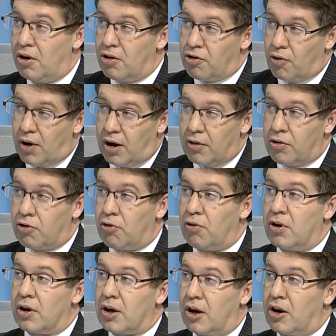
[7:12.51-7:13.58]
So how does
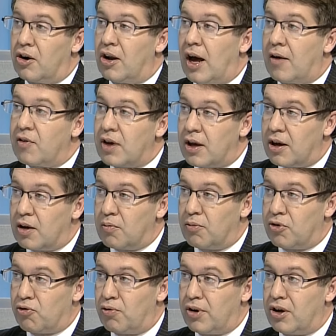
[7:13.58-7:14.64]
Korea kind of navigate
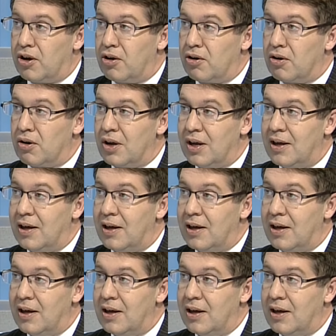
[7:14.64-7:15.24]
between